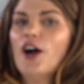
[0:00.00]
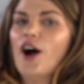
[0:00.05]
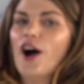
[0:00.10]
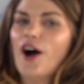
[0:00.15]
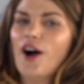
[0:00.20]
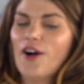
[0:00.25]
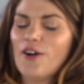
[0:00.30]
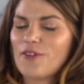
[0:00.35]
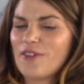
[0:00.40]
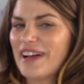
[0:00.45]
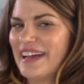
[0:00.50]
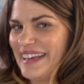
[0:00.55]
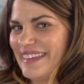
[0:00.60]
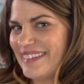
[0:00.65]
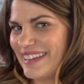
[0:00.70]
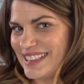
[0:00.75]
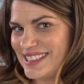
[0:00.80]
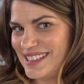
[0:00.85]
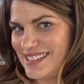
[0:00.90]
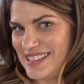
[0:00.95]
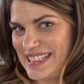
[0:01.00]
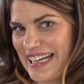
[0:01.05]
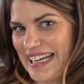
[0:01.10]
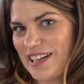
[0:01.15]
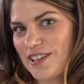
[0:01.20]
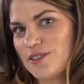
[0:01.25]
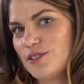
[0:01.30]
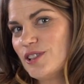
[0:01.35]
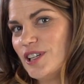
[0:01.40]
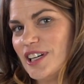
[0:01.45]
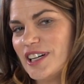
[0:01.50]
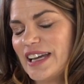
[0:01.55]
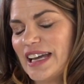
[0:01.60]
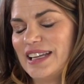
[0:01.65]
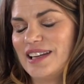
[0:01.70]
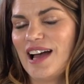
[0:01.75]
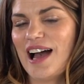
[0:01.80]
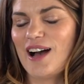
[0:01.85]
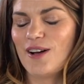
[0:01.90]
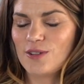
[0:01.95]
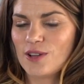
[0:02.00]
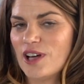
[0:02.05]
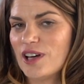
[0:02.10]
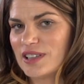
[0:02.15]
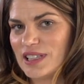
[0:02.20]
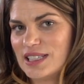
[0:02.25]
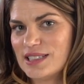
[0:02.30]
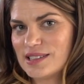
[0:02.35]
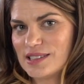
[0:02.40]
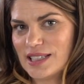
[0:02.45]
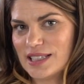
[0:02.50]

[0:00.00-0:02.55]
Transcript: All right, let's take a look at how long these